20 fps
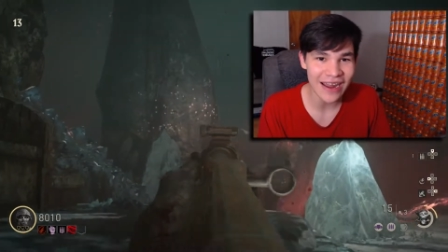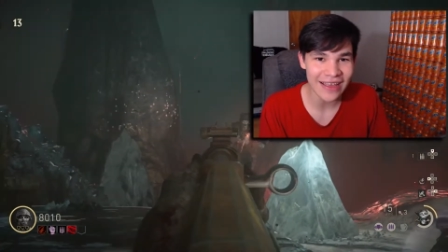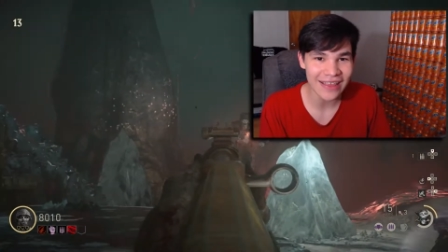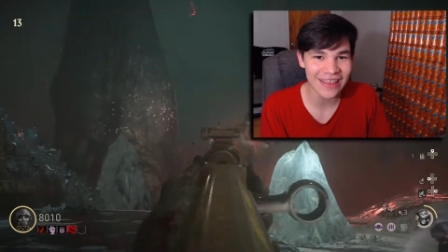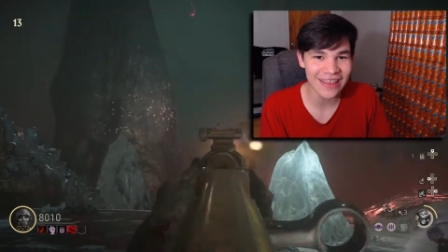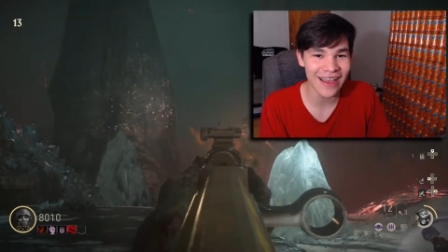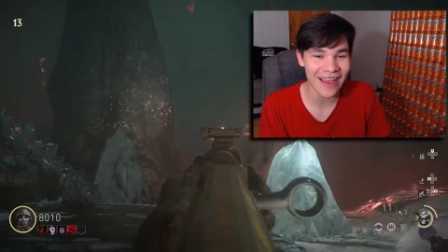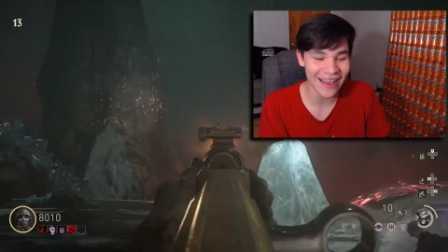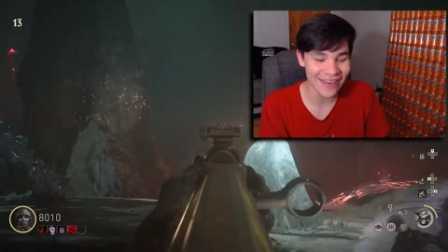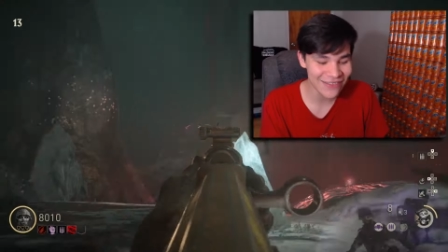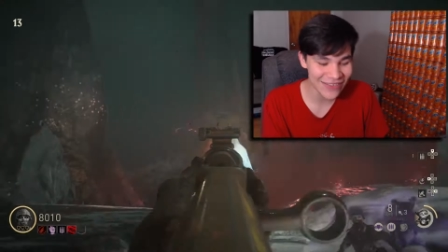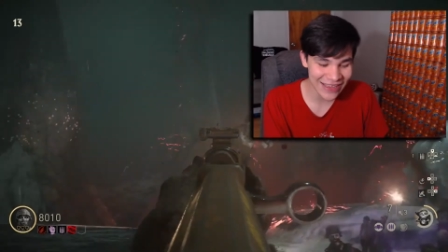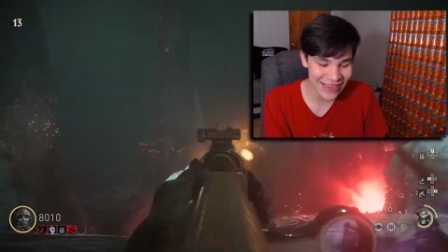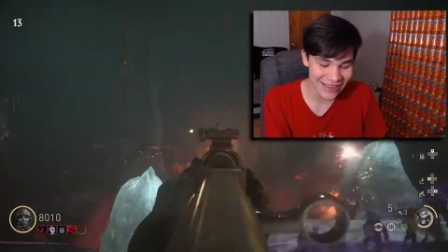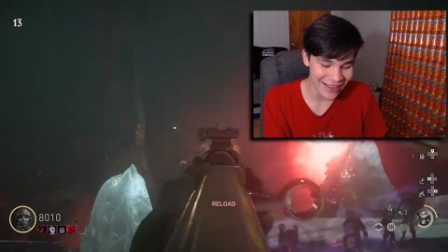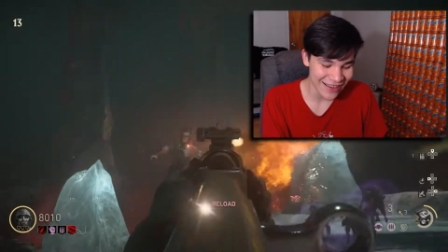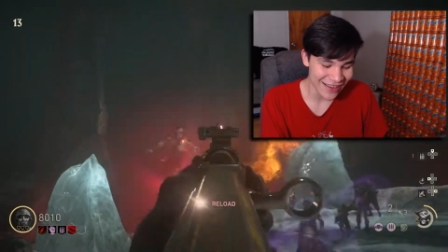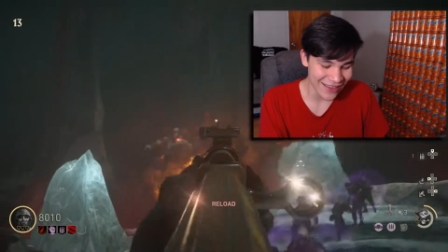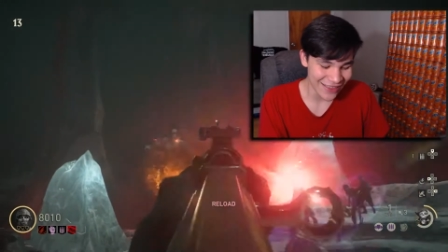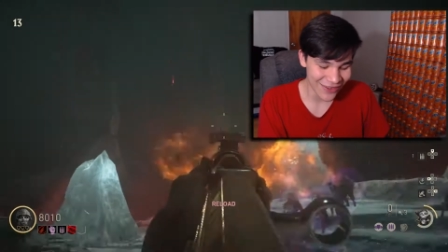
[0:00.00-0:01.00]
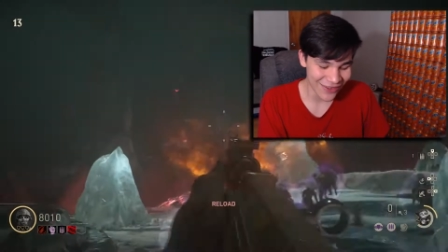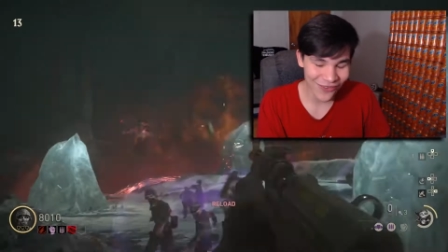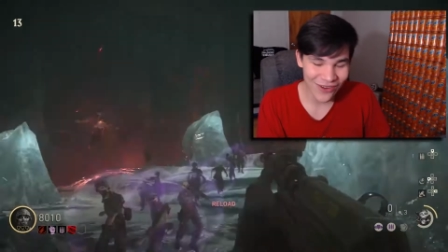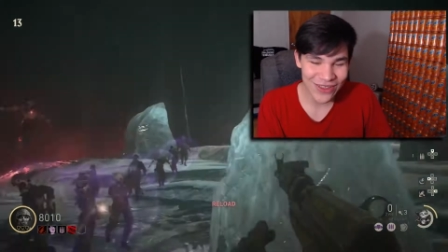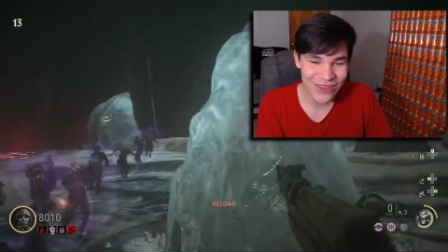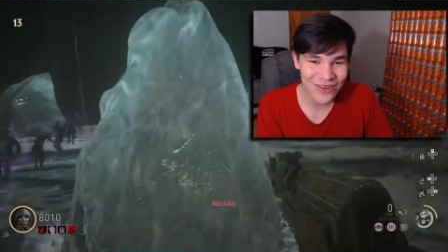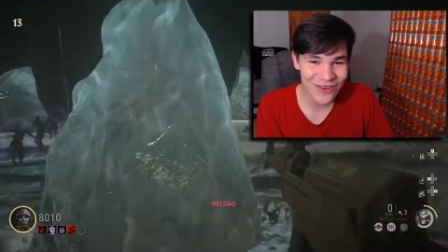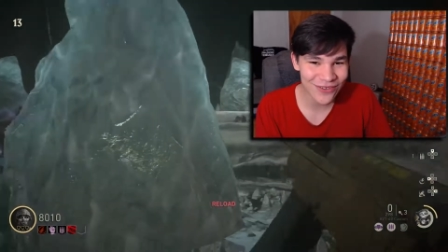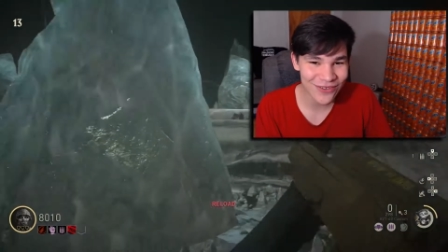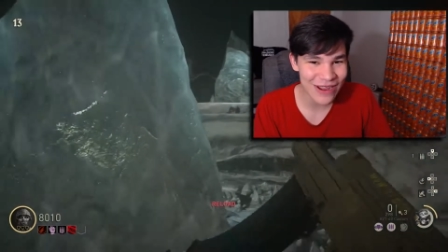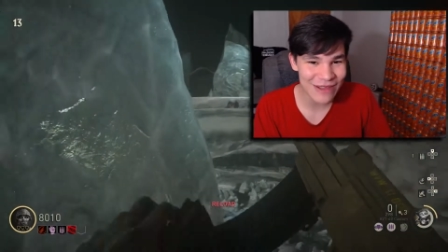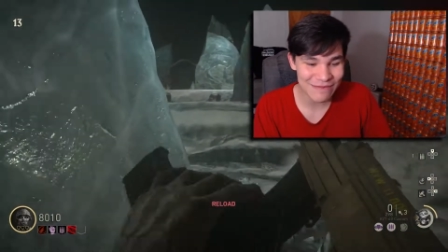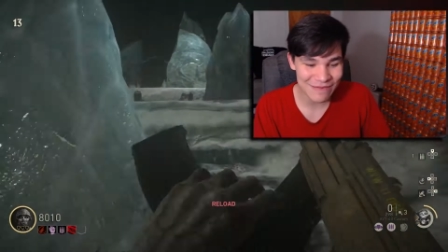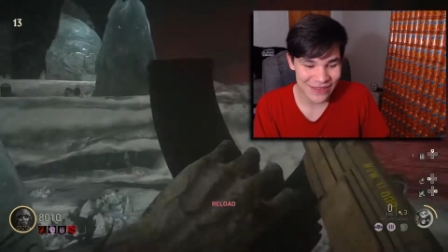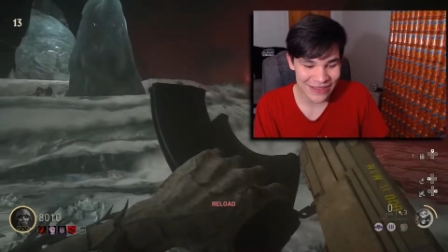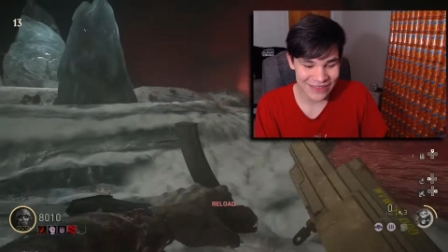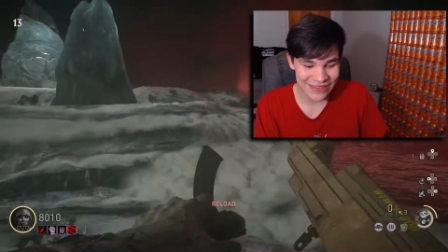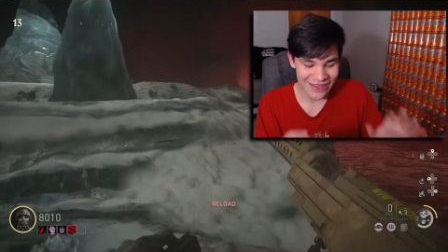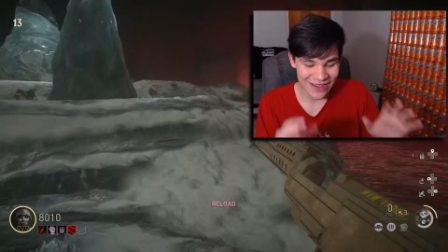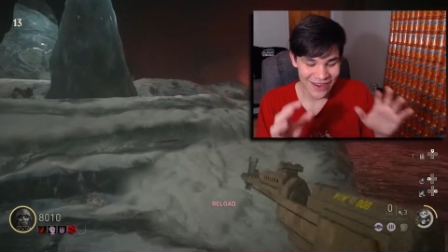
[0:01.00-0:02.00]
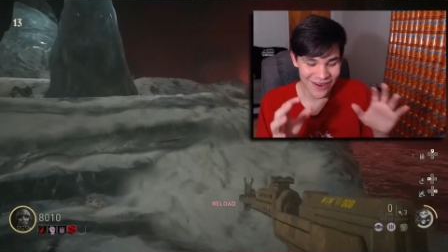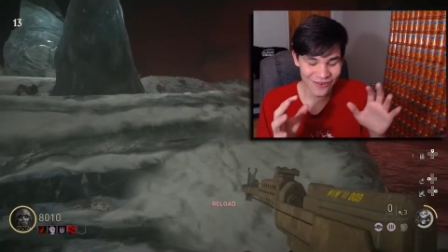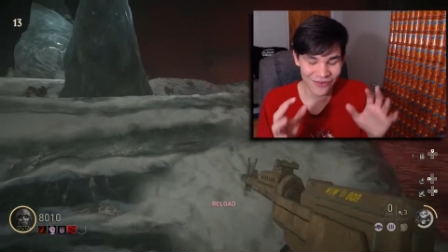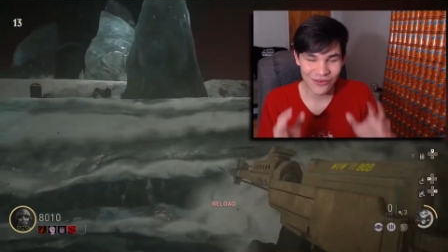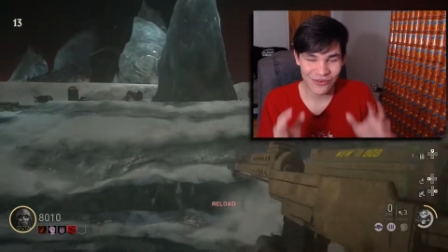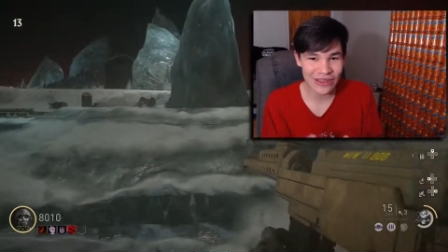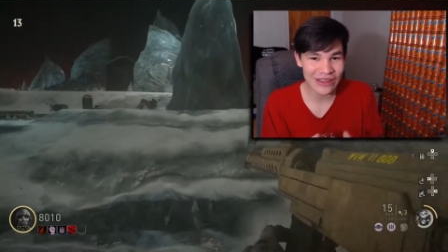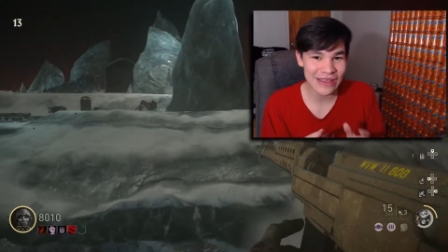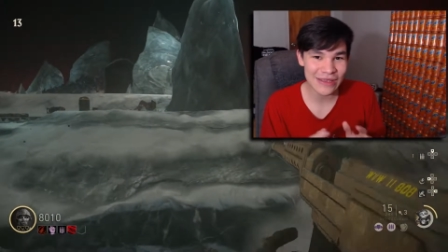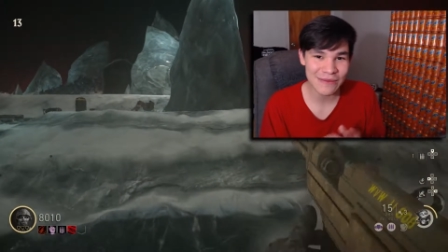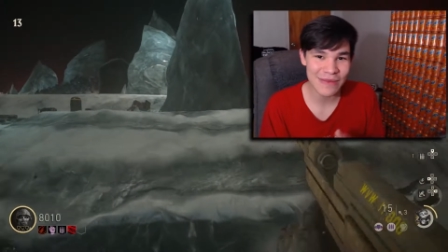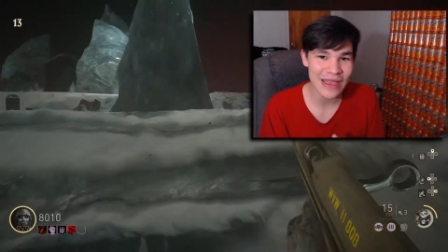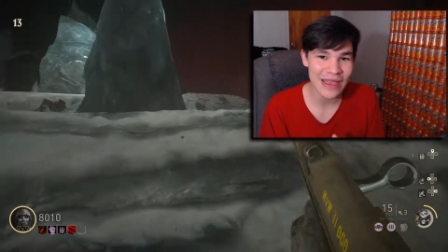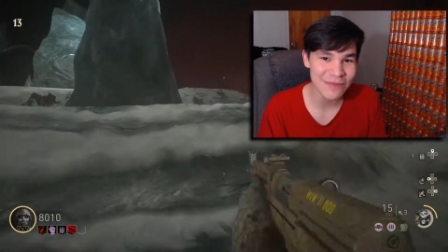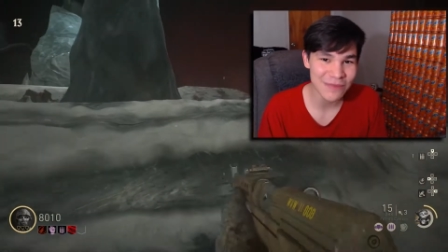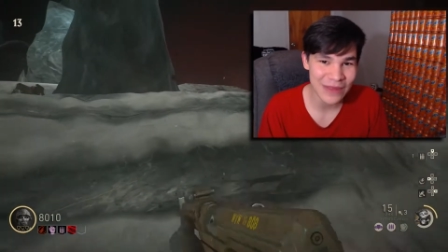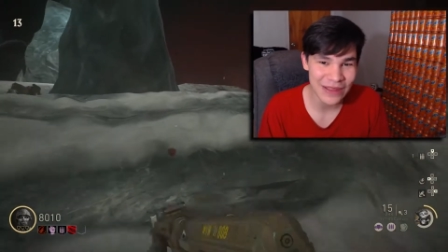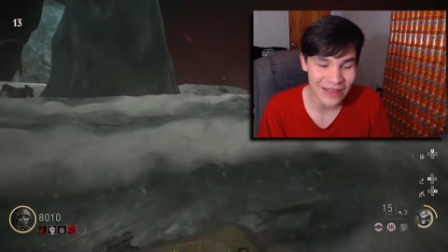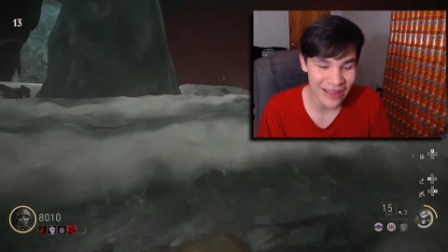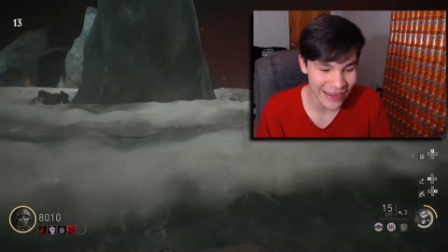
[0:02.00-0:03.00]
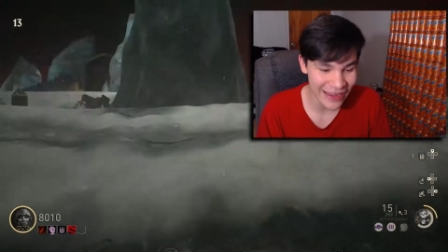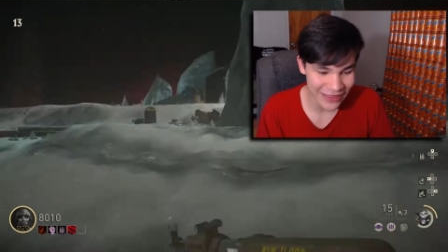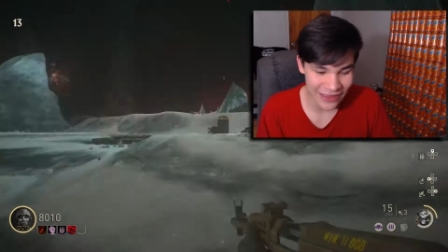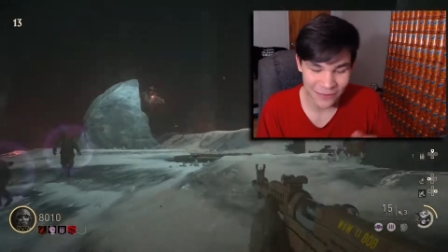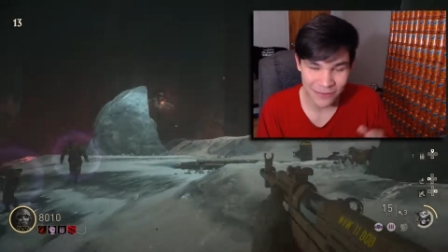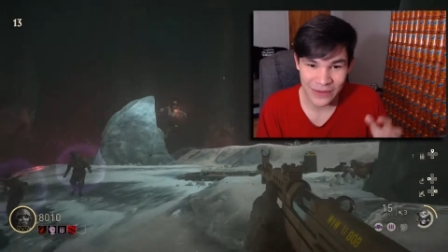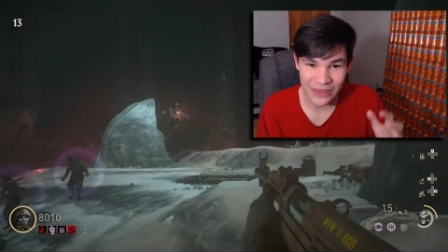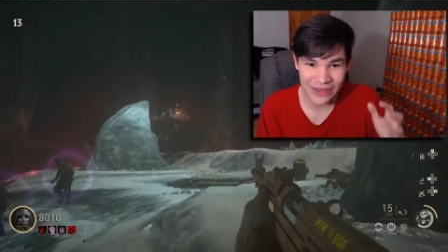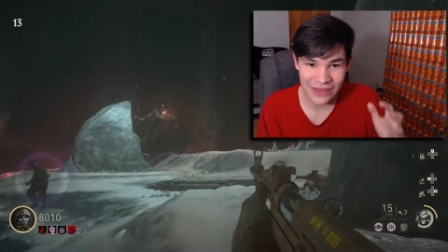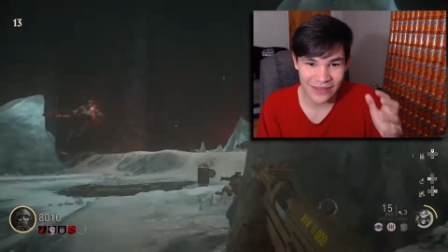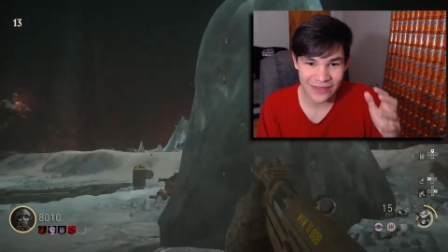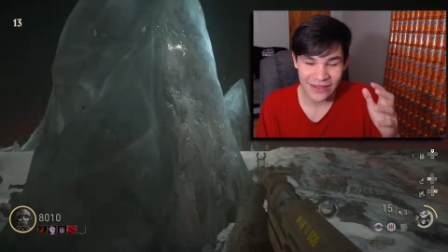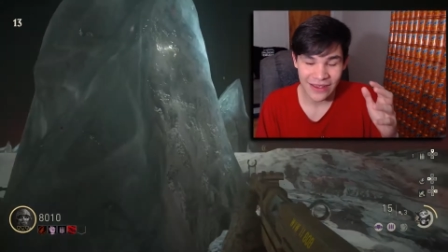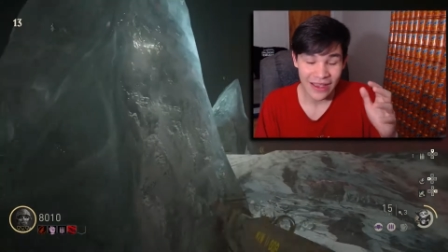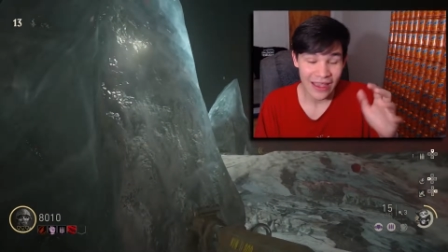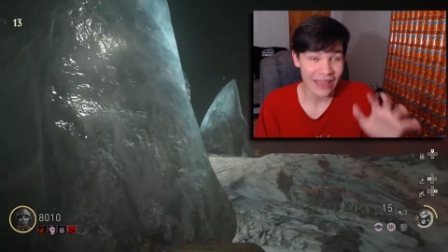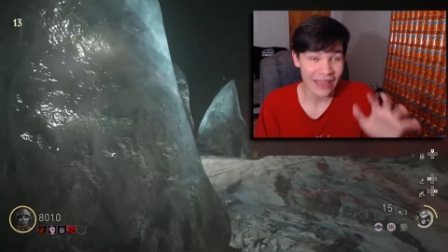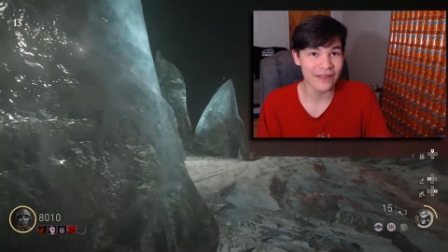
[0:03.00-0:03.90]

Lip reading: I mean, the wonder weapons really make me like this because,